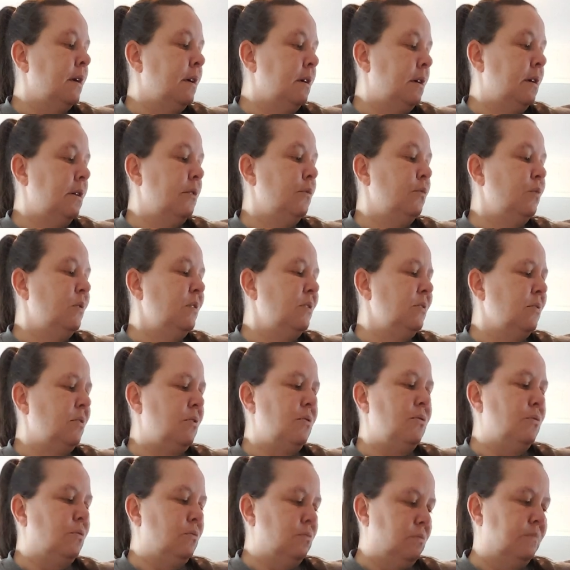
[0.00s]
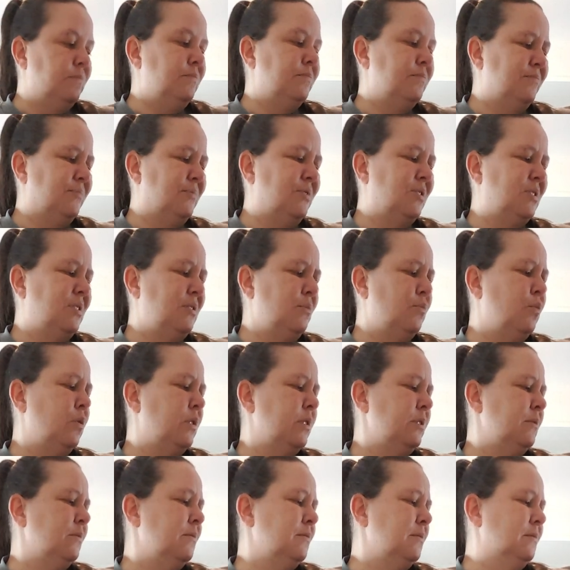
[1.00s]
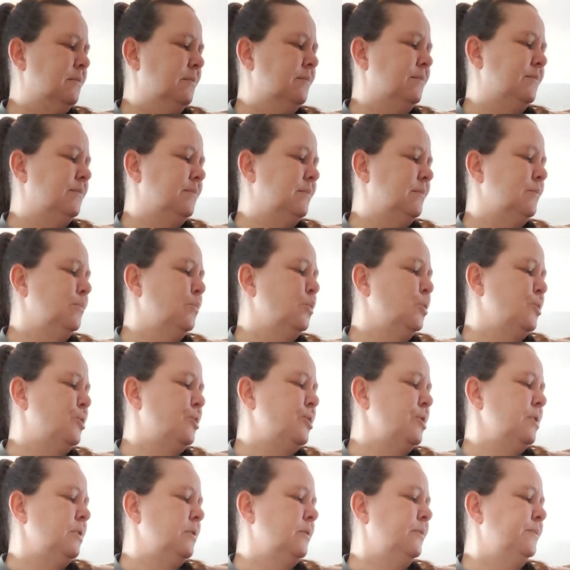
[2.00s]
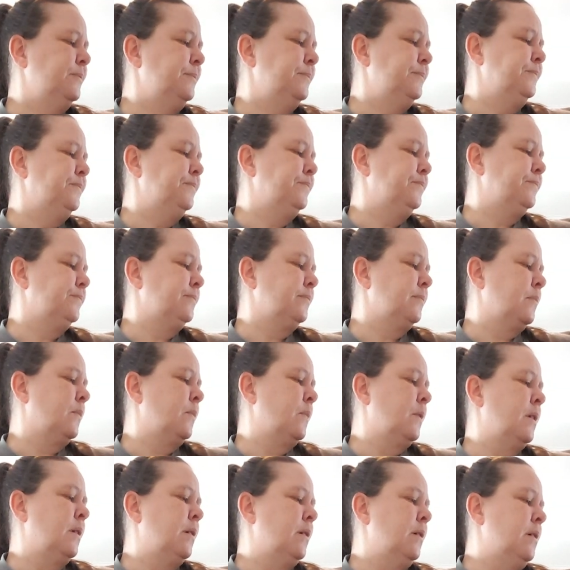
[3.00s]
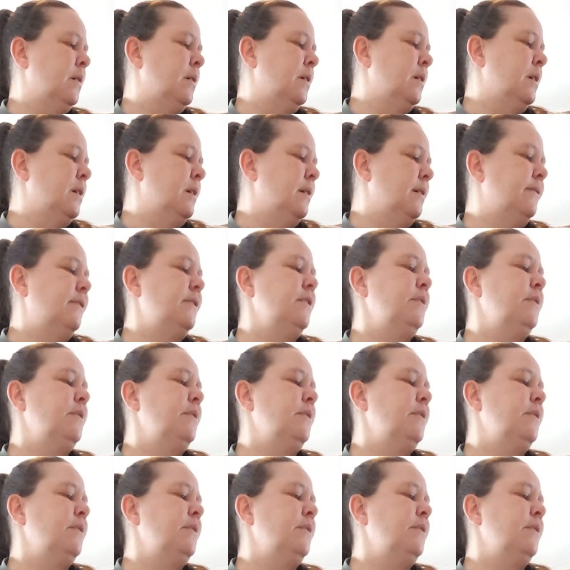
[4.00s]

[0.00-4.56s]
It will go somewhat mushy. If